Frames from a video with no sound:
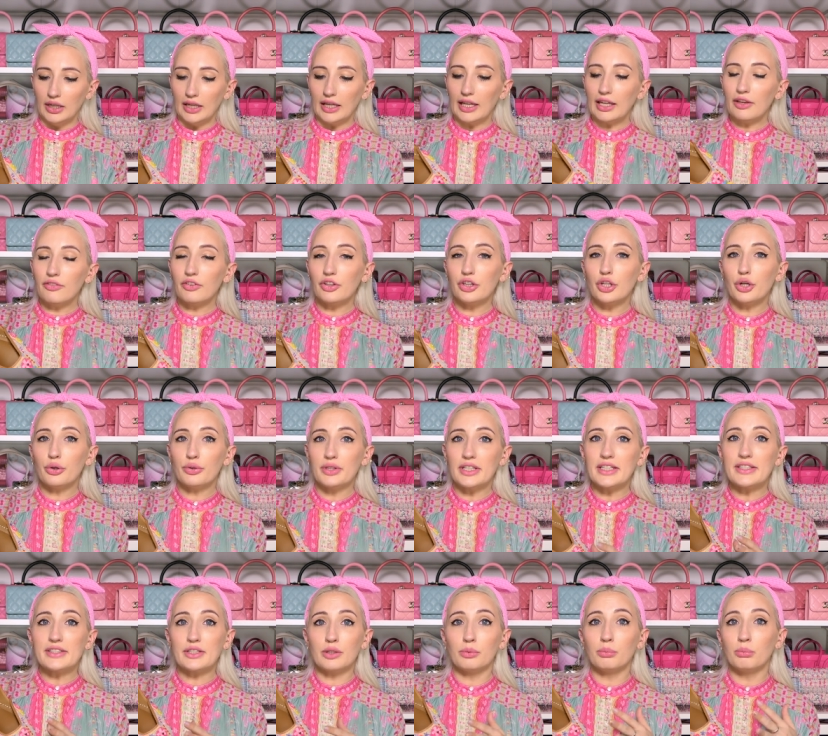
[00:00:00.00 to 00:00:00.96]
even though
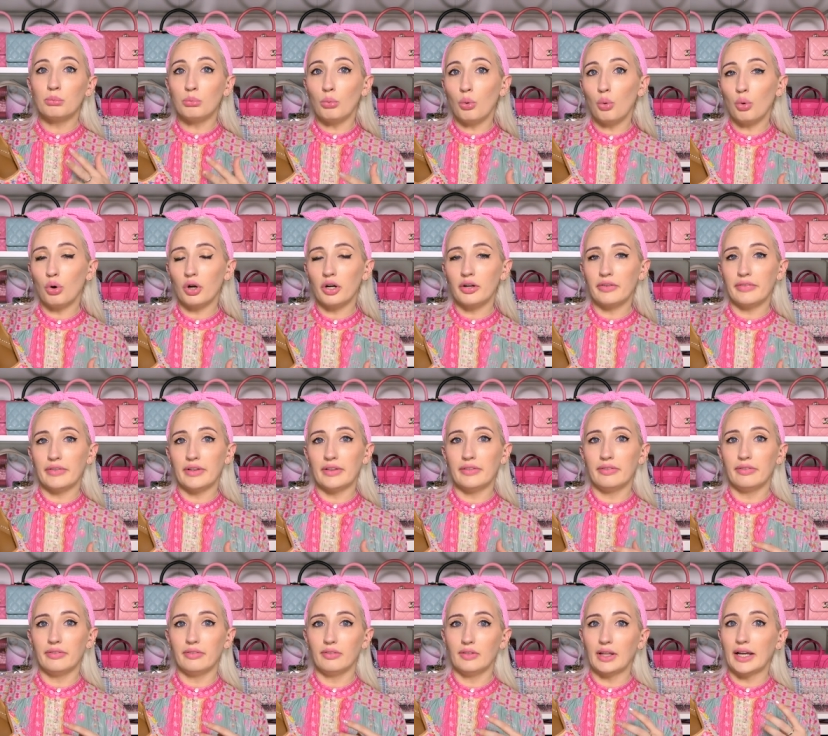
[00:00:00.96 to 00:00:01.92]
these are more
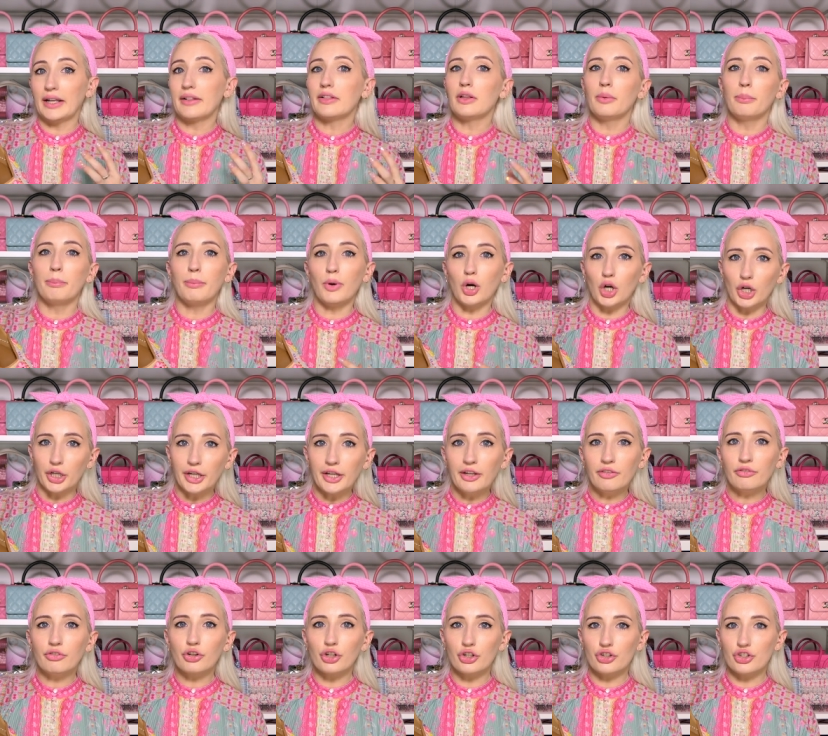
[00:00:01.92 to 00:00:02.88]
than like the
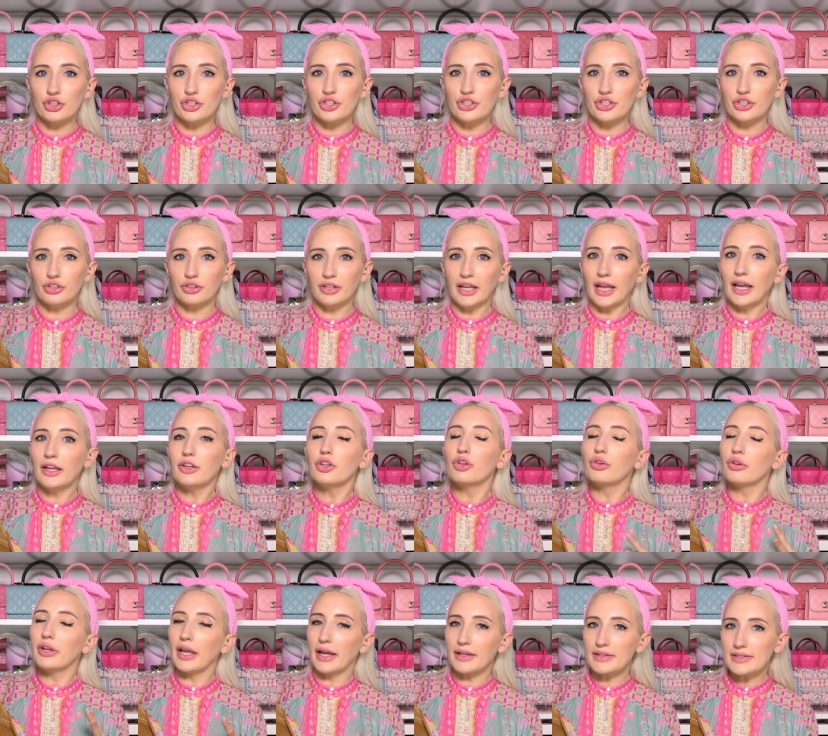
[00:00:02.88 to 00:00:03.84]
market versions you'll get, you'll
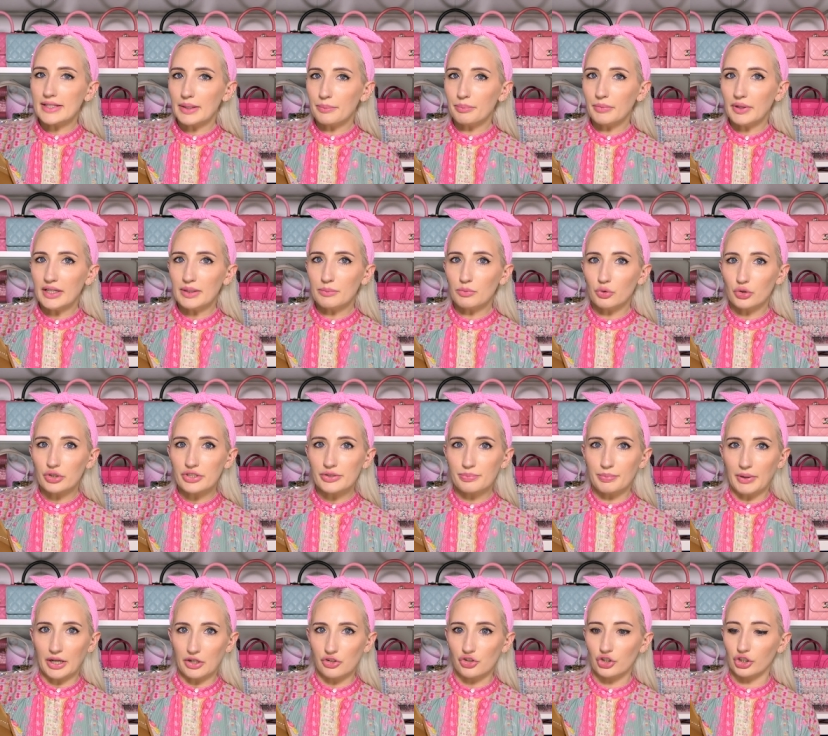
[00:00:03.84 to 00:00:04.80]
get something more
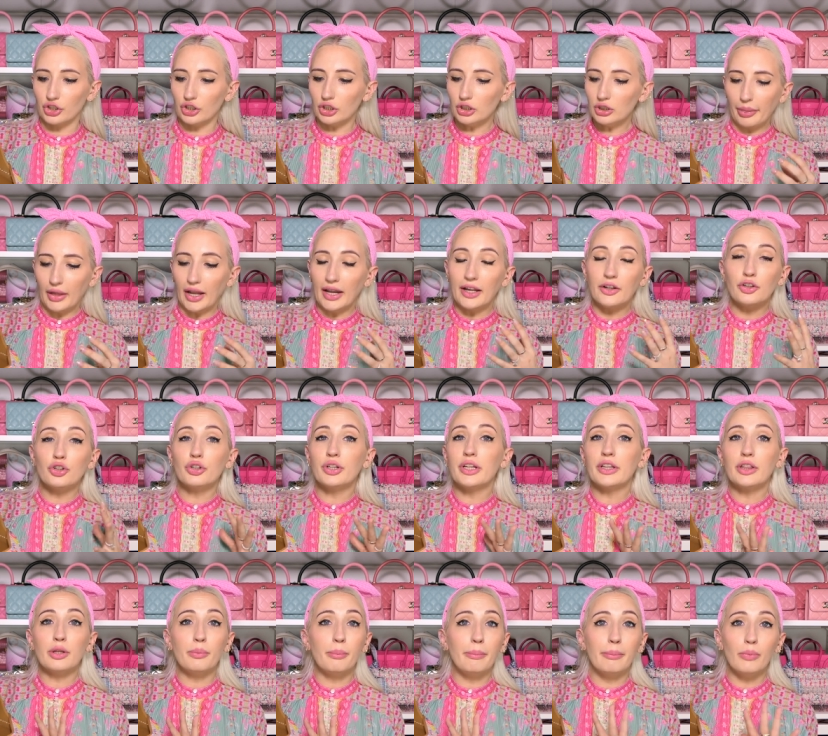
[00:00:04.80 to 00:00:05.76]
special and you'll
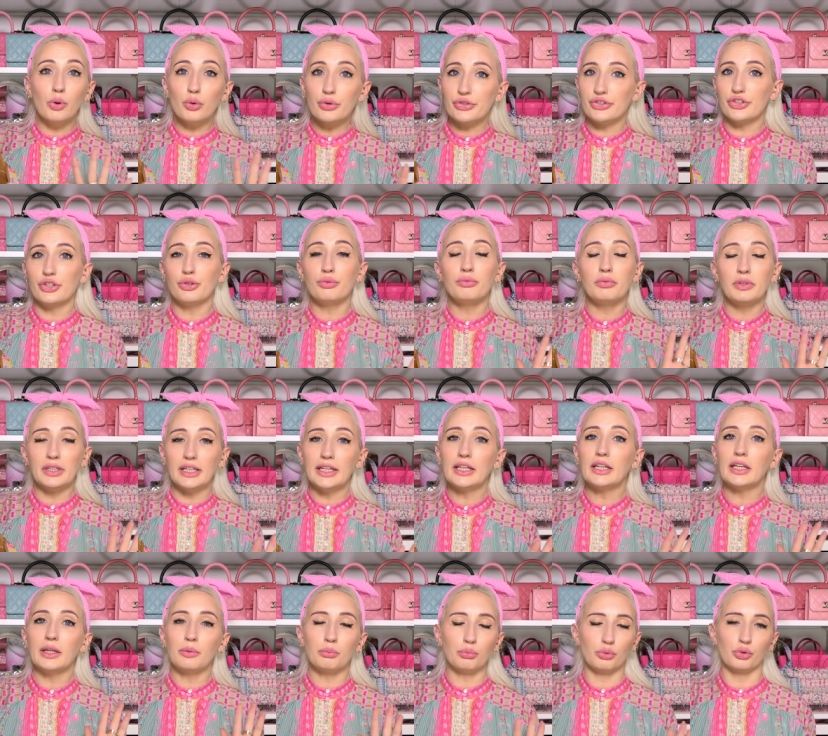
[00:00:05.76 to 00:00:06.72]
get the most
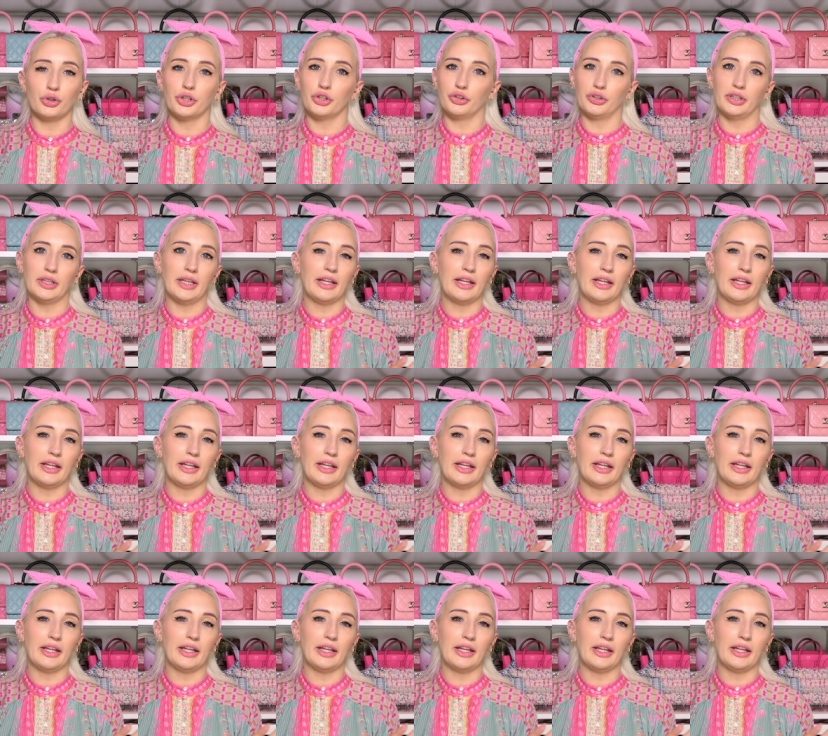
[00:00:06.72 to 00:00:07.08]
unique embroidery.